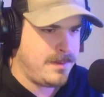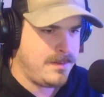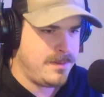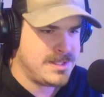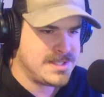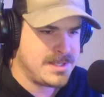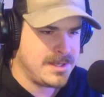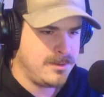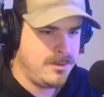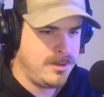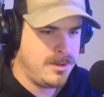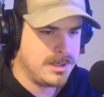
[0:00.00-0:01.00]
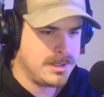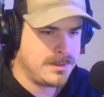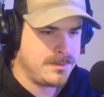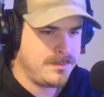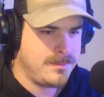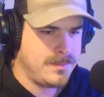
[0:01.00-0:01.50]
Let's take a look.
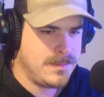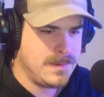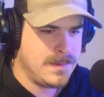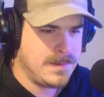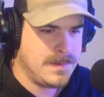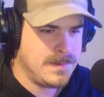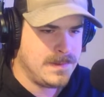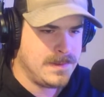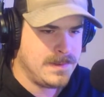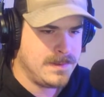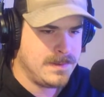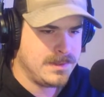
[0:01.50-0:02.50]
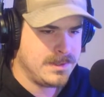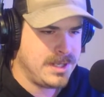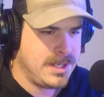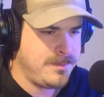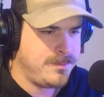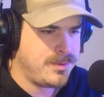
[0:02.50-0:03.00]

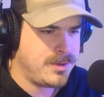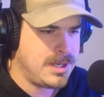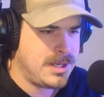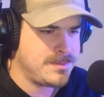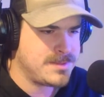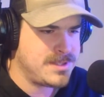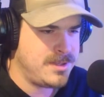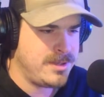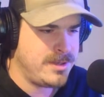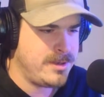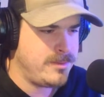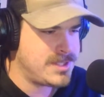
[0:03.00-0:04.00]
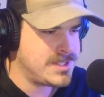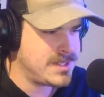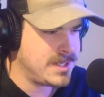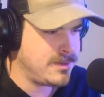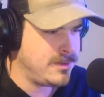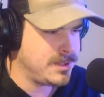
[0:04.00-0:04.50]
Game props. No. Let's
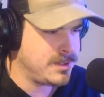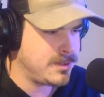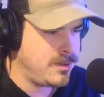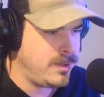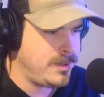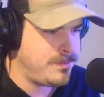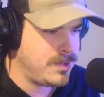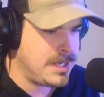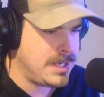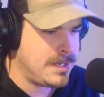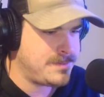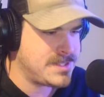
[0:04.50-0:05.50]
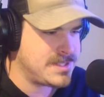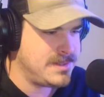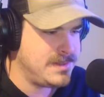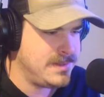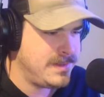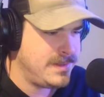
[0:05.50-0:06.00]
take a look at the goalie props.
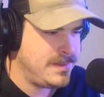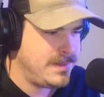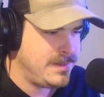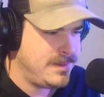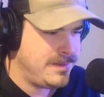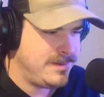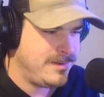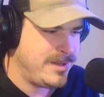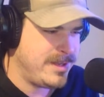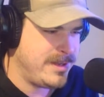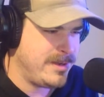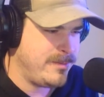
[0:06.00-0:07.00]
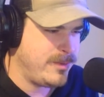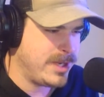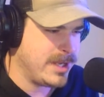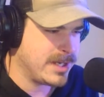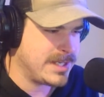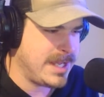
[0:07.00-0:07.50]
No. We
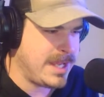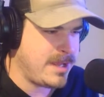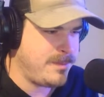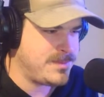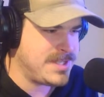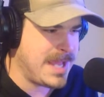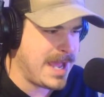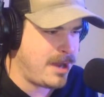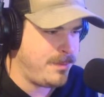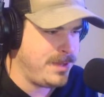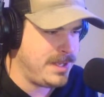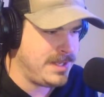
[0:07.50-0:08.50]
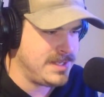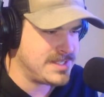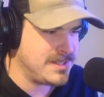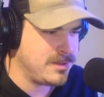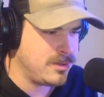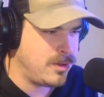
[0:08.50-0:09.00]
got Cam Talbot
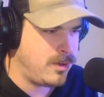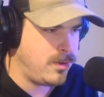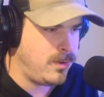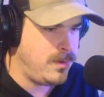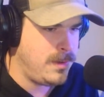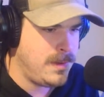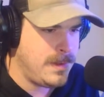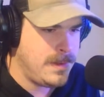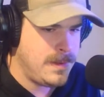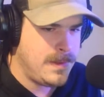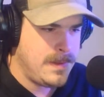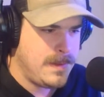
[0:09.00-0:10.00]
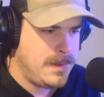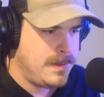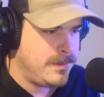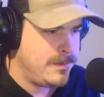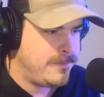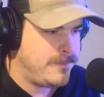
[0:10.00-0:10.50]
is in goal
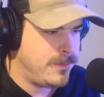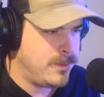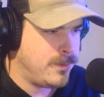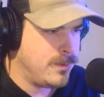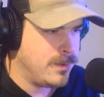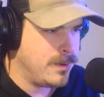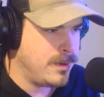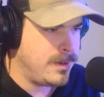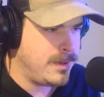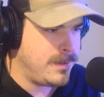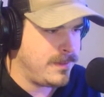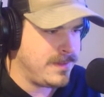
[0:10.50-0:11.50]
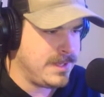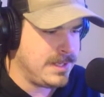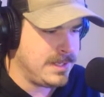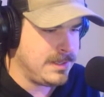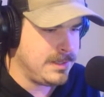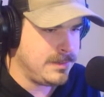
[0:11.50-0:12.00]
for
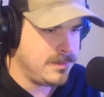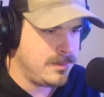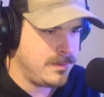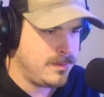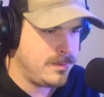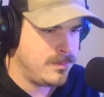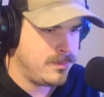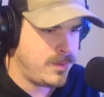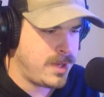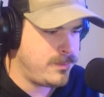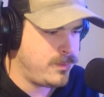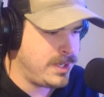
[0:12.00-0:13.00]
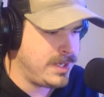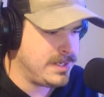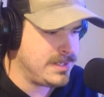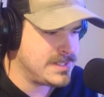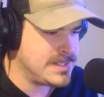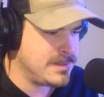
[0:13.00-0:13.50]
the Red
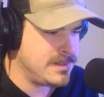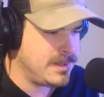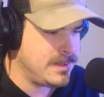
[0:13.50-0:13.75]
Wings.